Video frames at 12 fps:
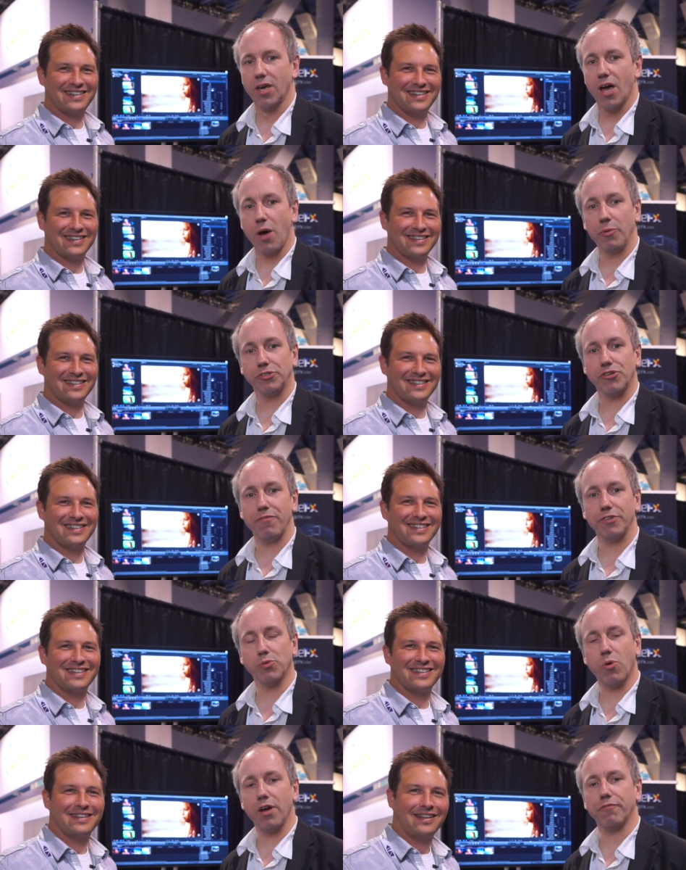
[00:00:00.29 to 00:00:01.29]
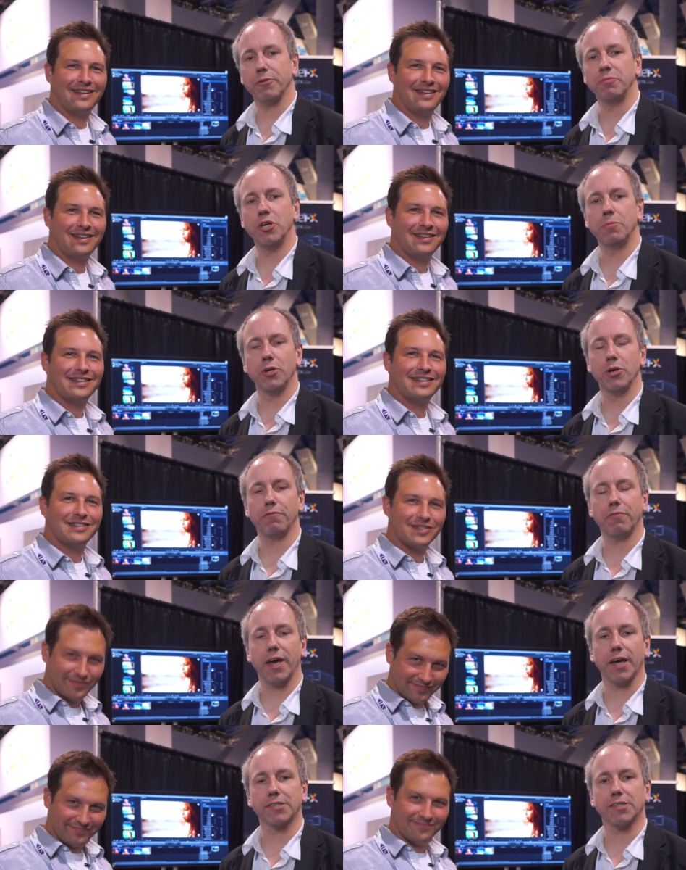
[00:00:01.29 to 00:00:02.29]
Speaker 1: I'm with Travis White from New Blue
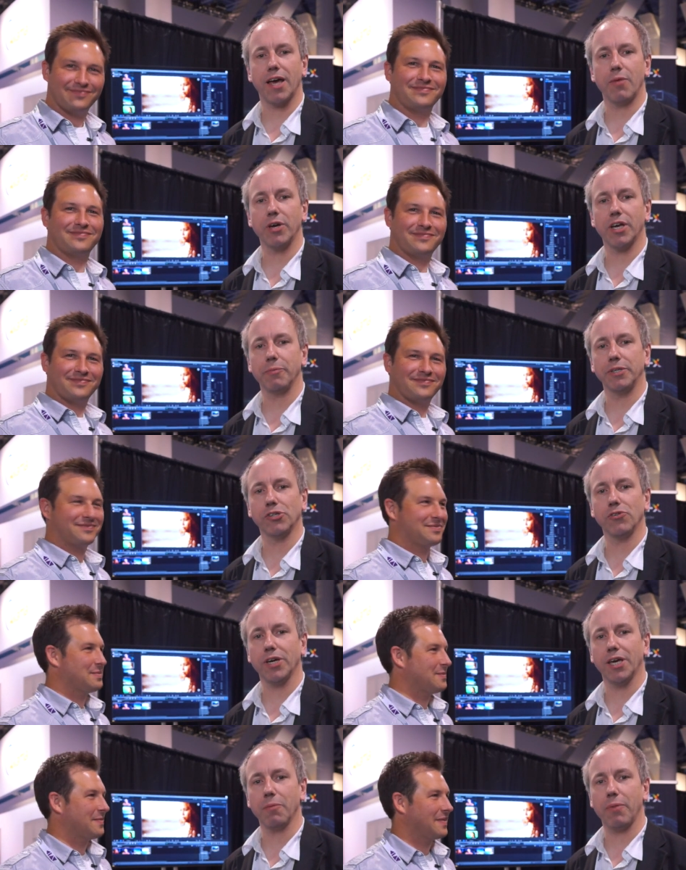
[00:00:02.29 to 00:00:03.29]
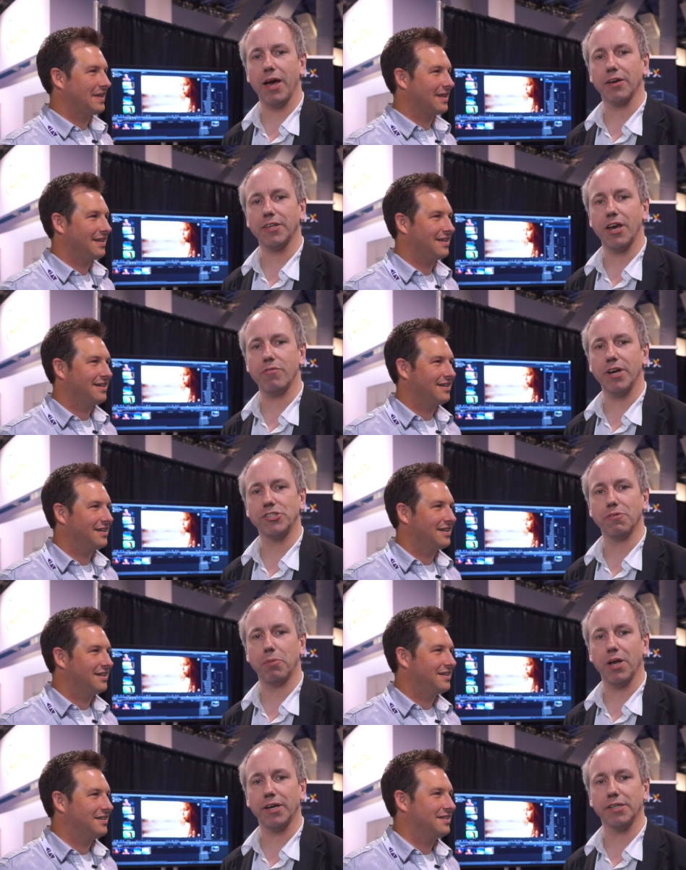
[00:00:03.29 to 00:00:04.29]
Effects and we're going to be talking about their range of
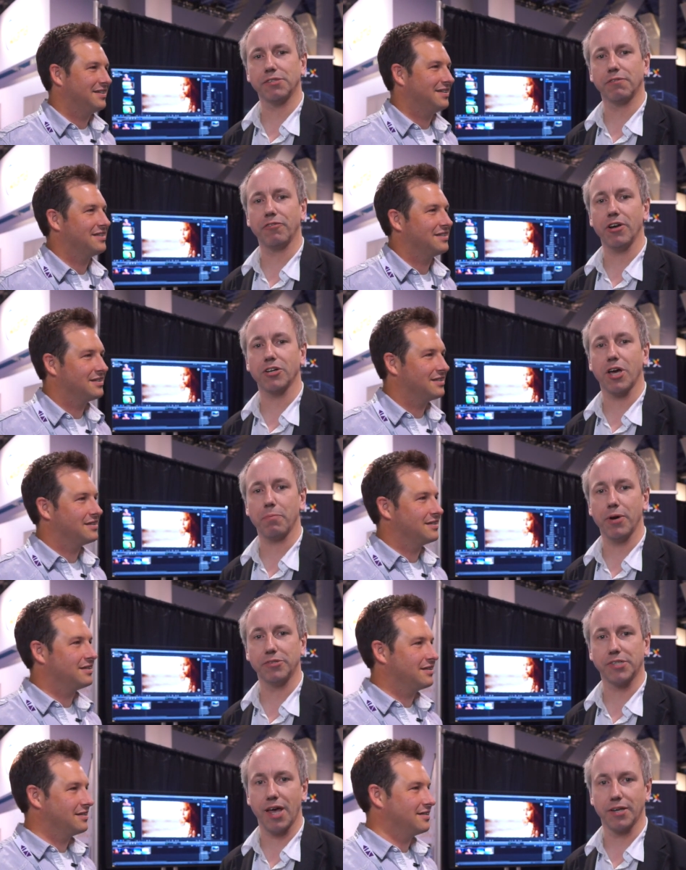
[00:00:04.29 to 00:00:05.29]
plugins for Final Cut Pro 10.